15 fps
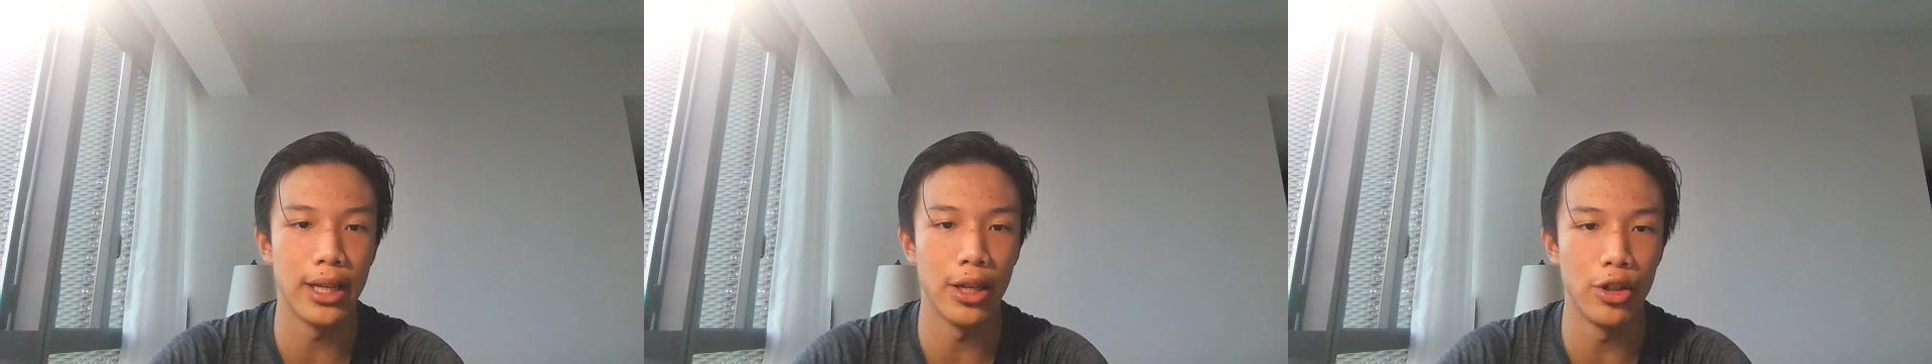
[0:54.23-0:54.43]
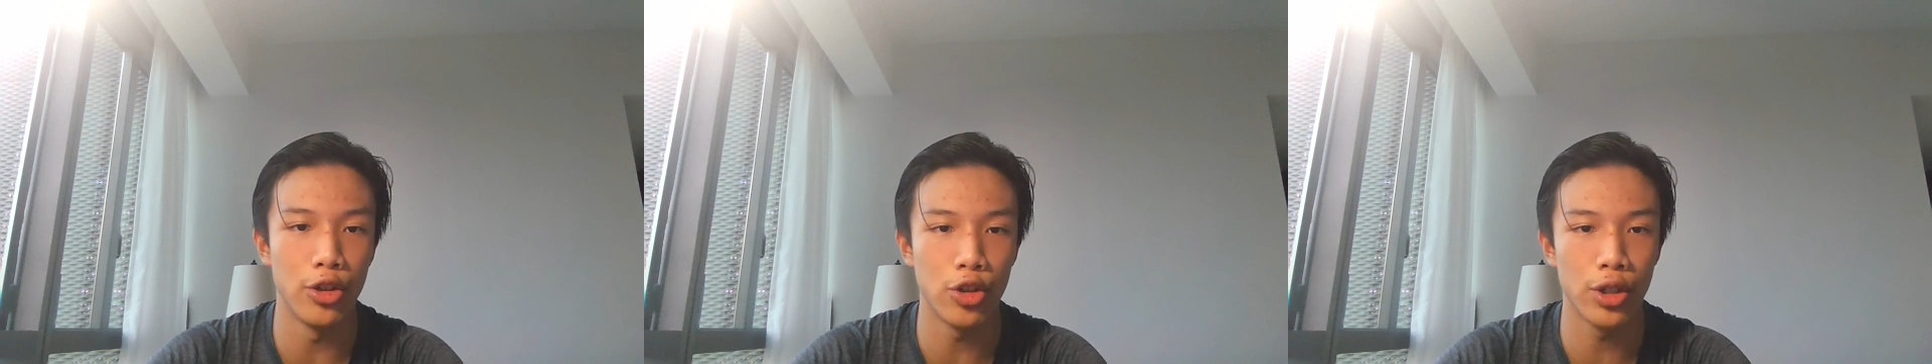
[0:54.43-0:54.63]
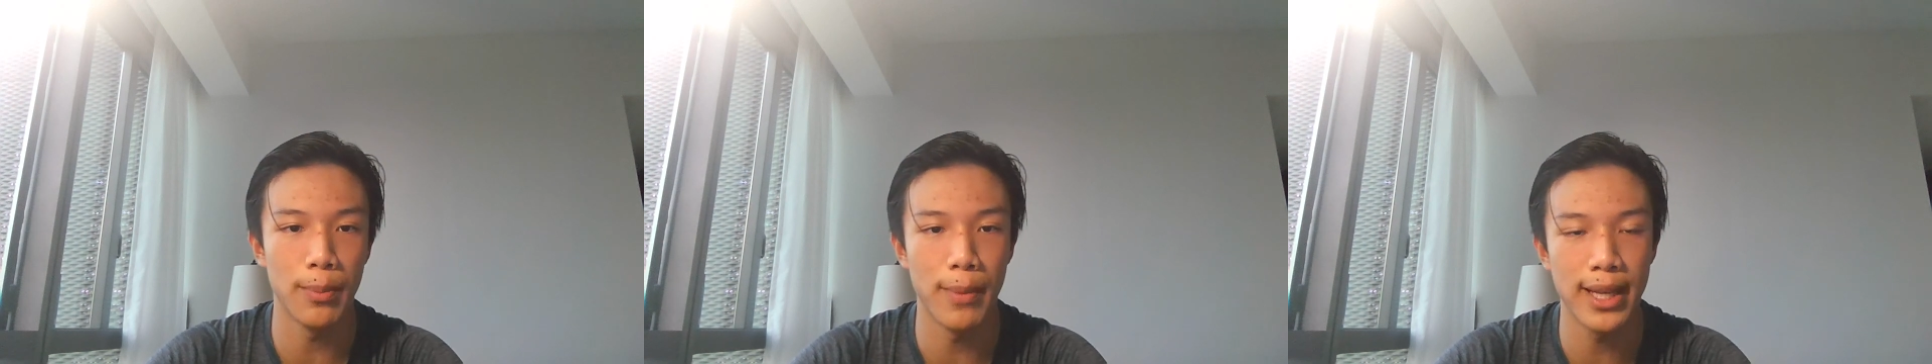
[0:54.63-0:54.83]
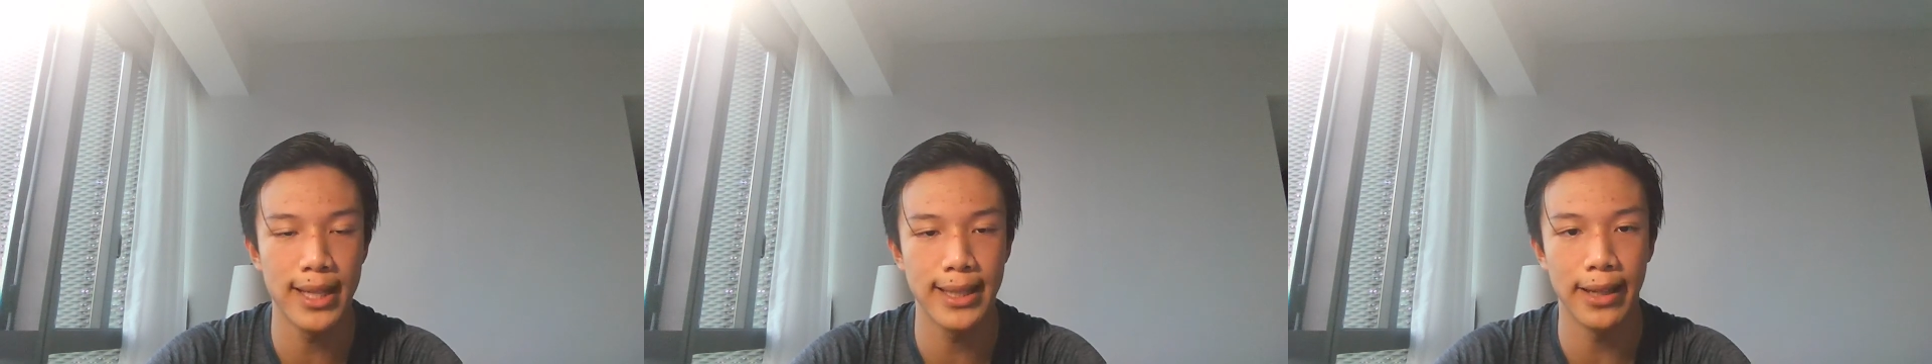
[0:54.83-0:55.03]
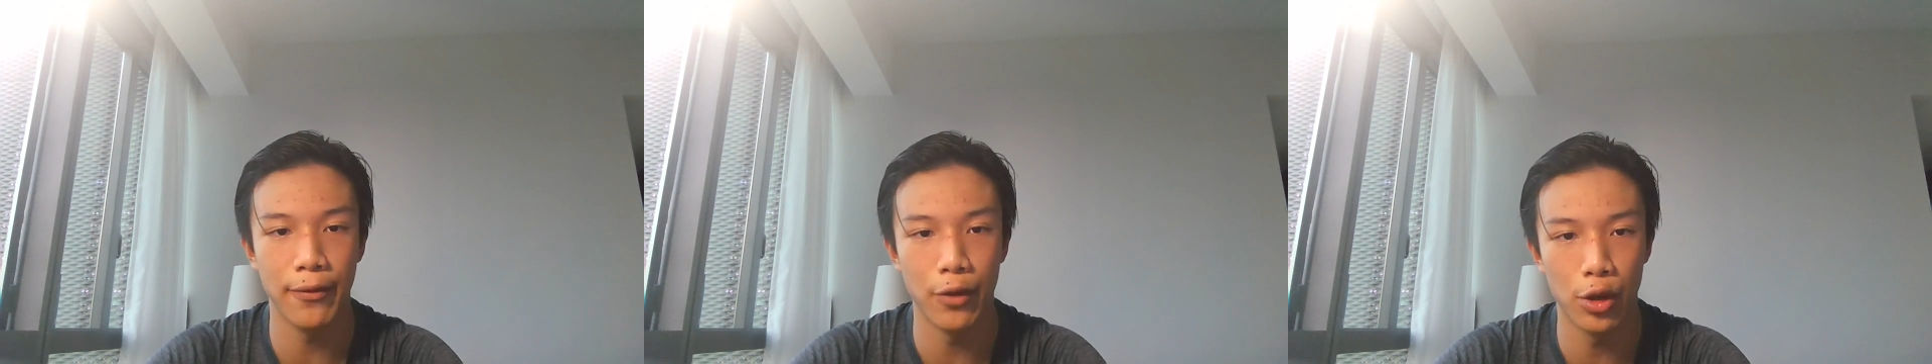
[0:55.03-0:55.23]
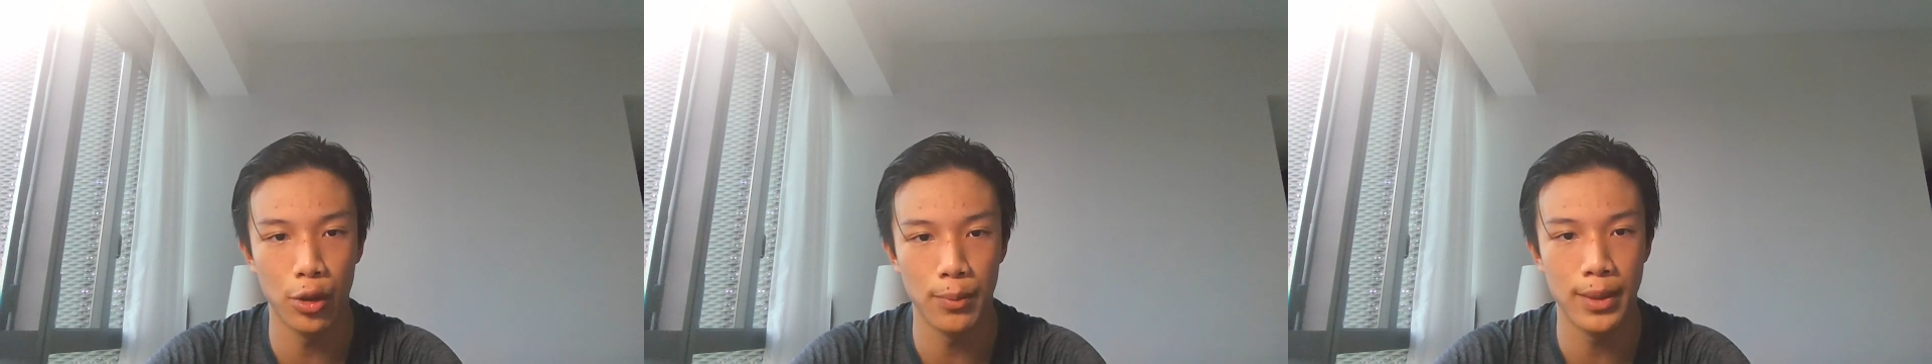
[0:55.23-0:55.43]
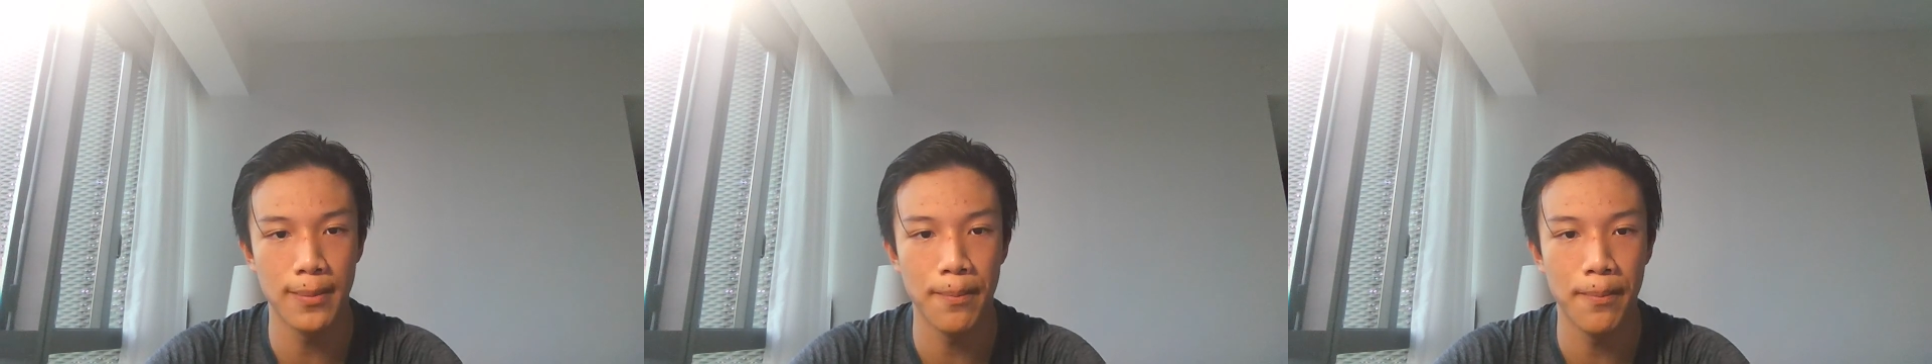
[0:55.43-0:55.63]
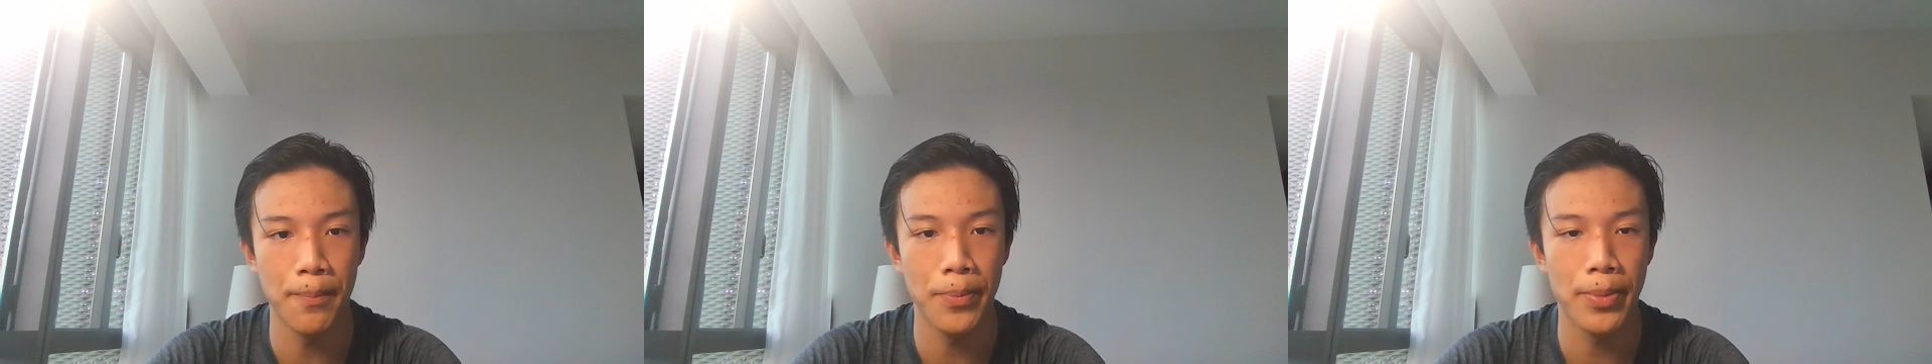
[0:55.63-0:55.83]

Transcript: and injured domestic firms.